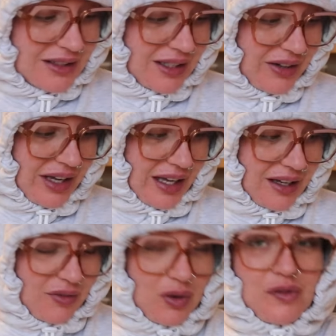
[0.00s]
So yeah,
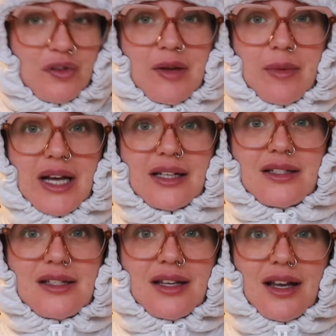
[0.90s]
I've got 3
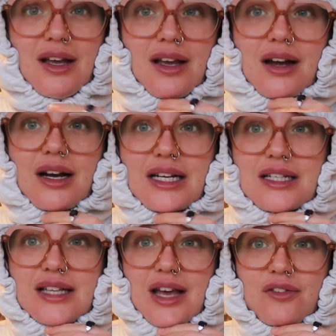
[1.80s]
bags. I
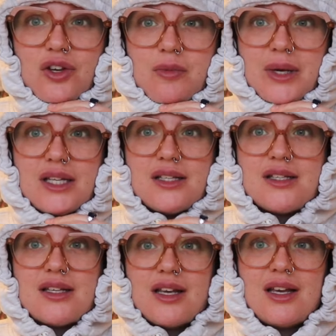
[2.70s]
needed to get a few
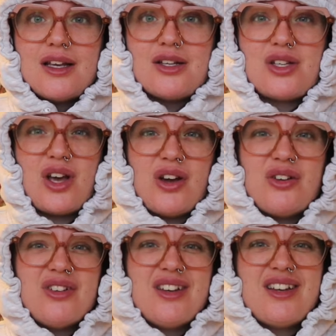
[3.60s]
bits. So
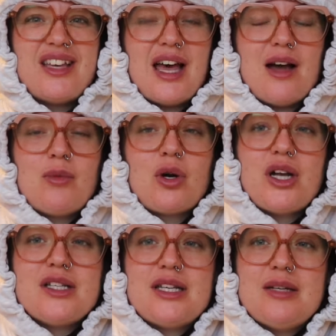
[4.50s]
yeah, I'm not
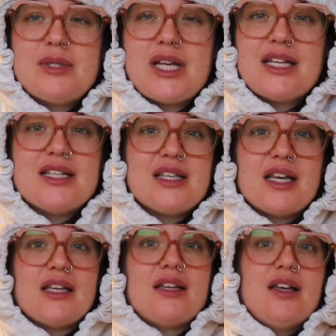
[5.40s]
going to sleep today, you
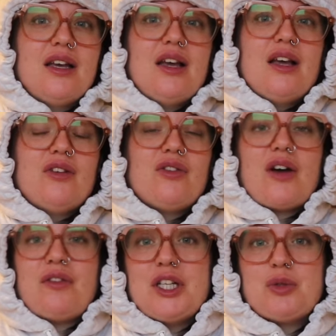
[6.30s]
see. I
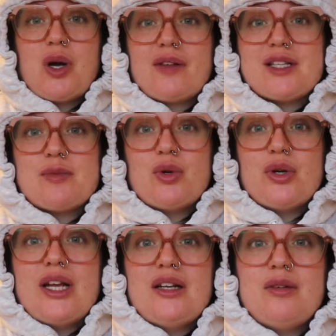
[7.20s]
finished work this
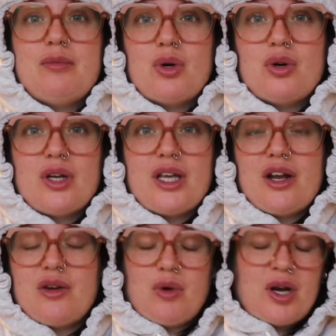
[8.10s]
morning, but you
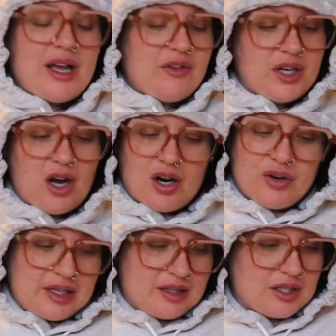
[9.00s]
know, it weren't a heavy night or
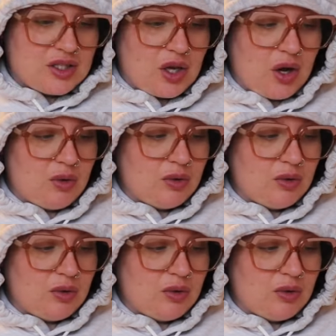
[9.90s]
anything. So